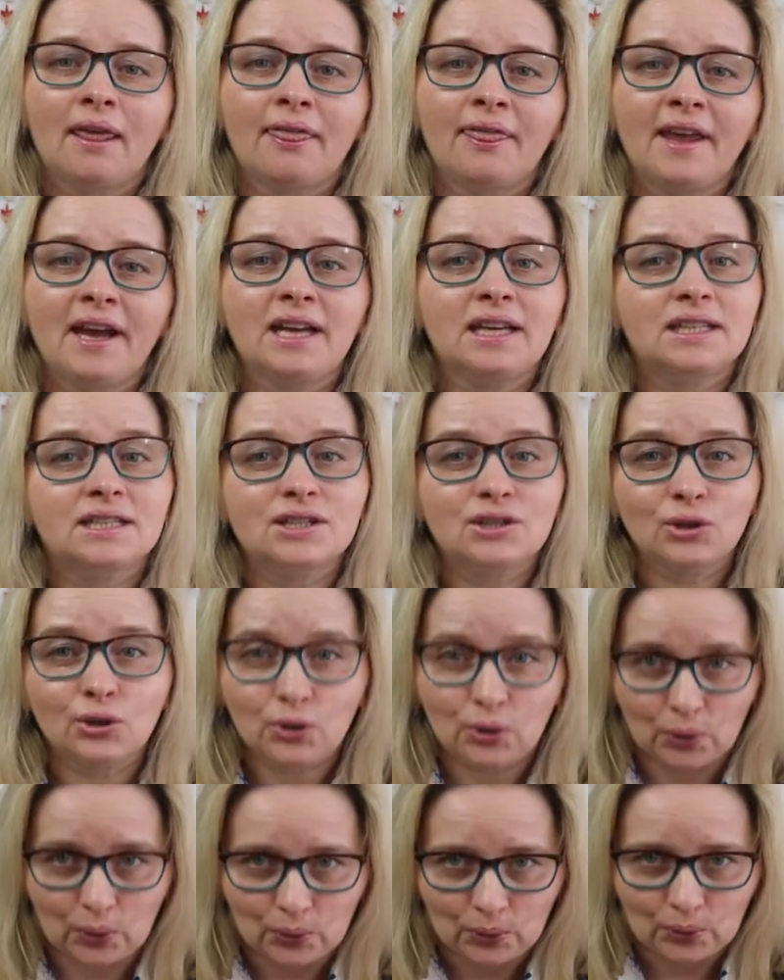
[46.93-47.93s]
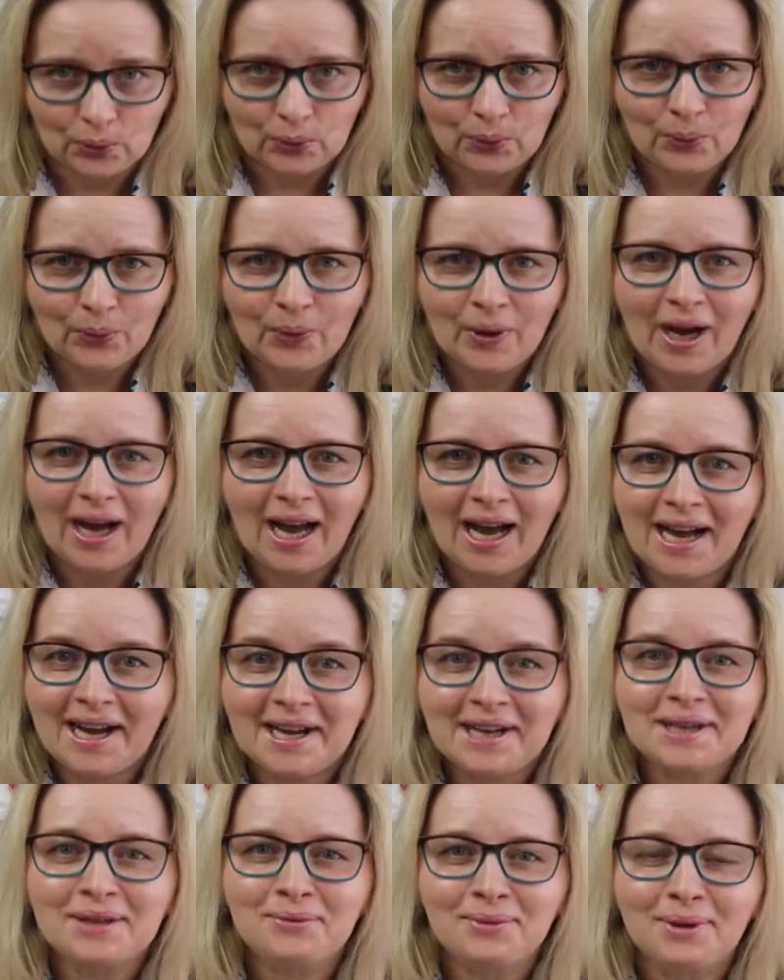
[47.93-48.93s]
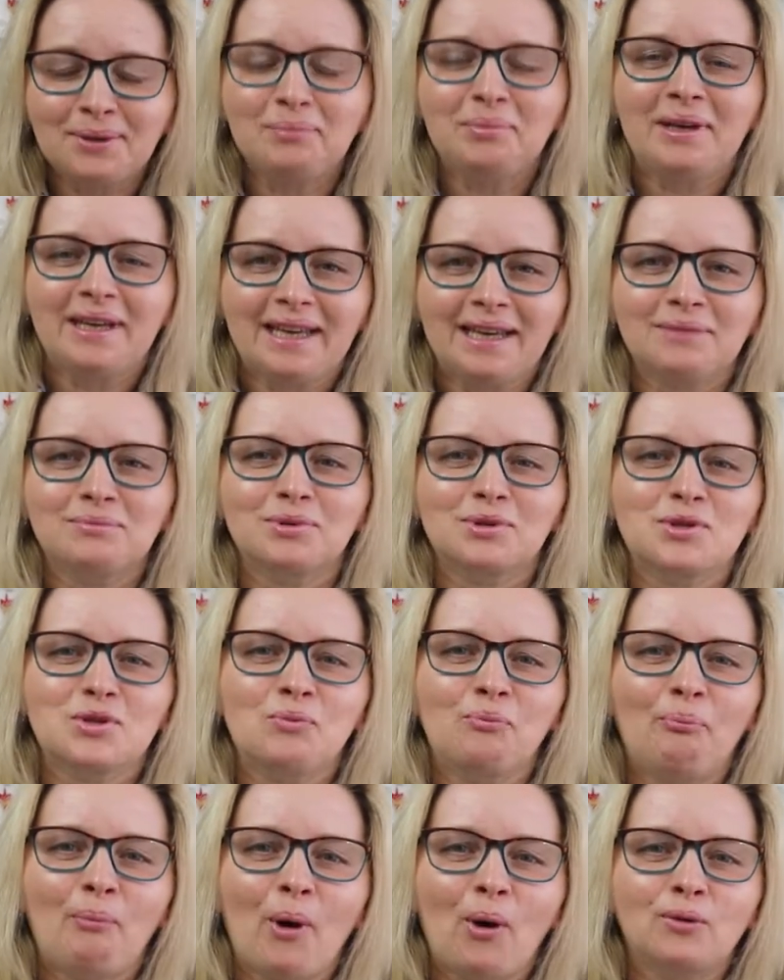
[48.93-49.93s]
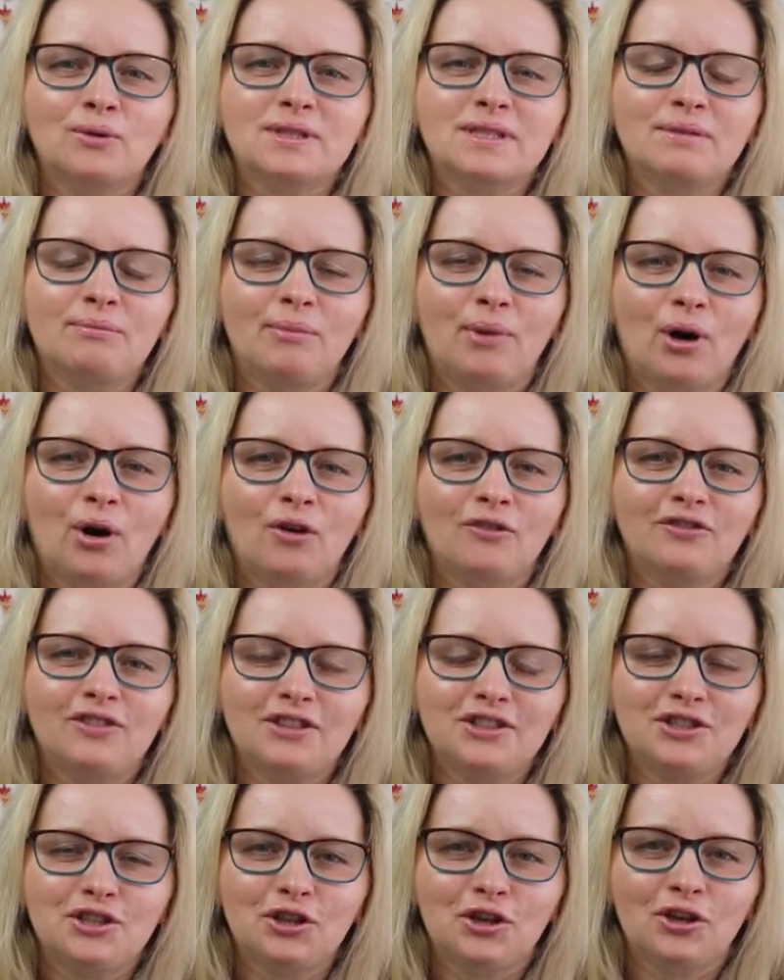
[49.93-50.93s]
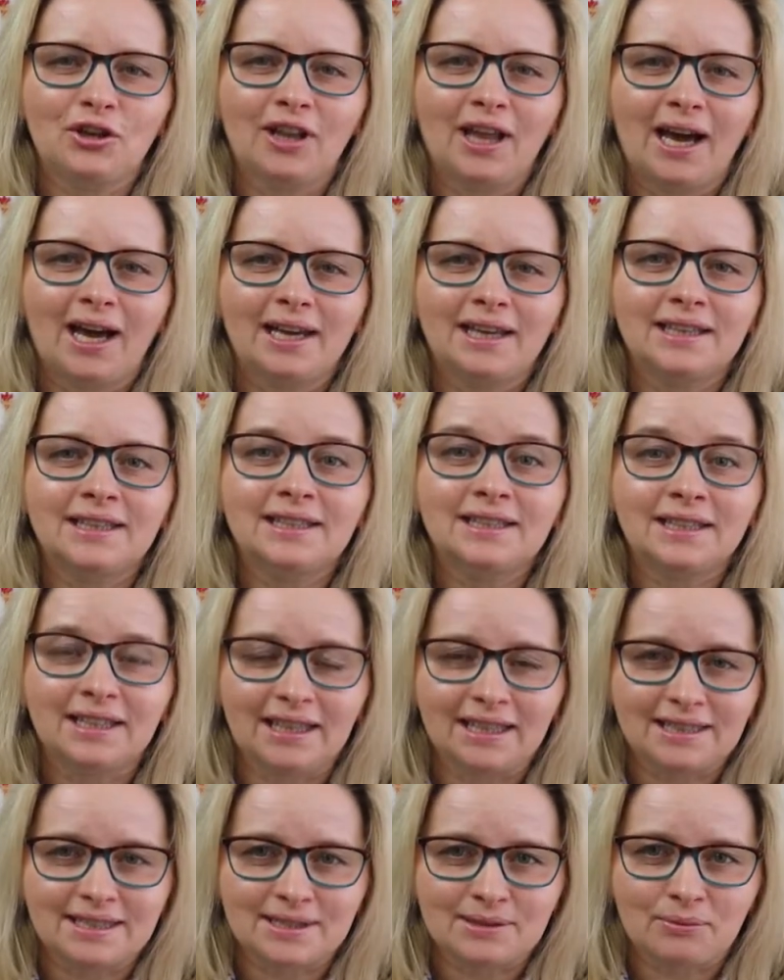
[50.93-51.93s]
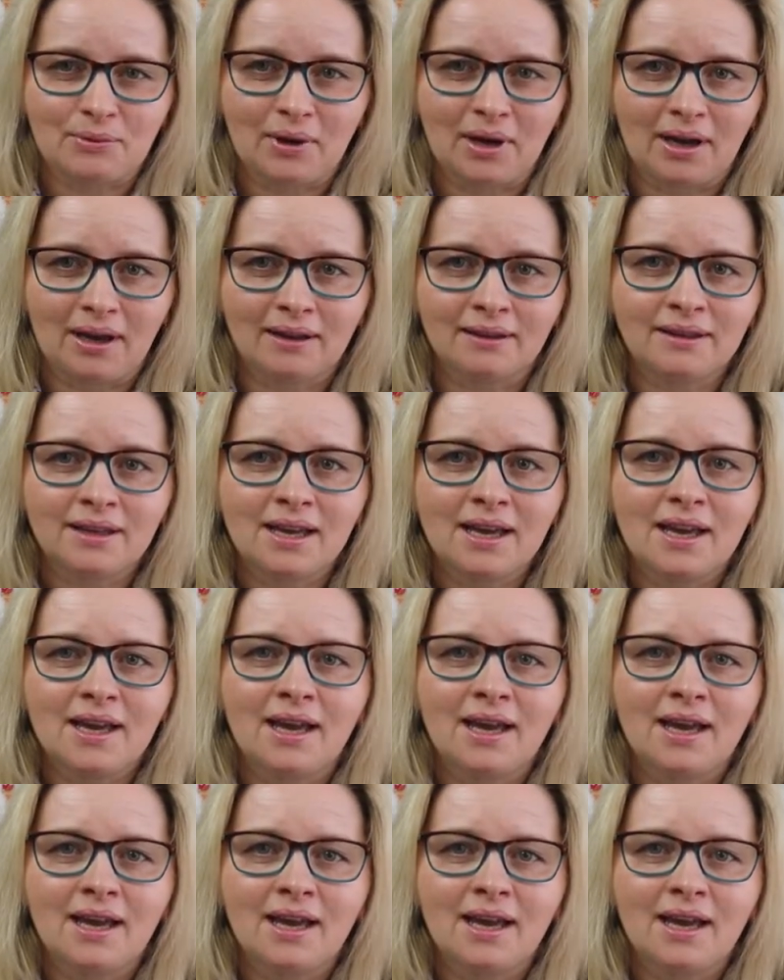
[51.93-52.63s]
Thanks to you, I will be able to post more videos like this one.